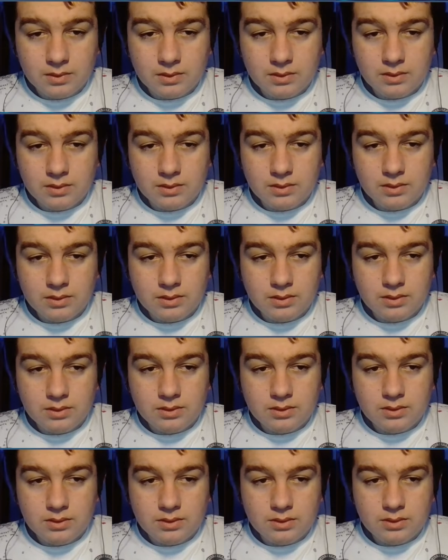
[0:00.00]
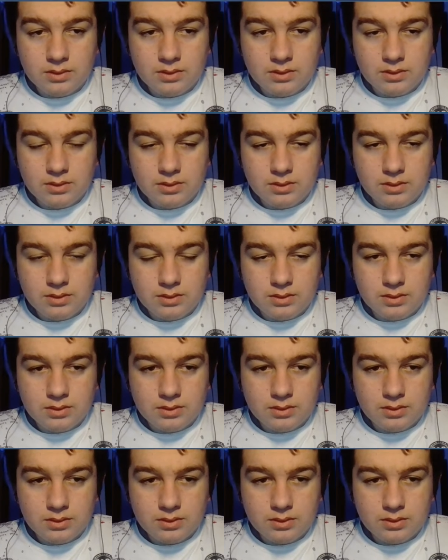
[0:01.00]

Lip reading: (no one is talking)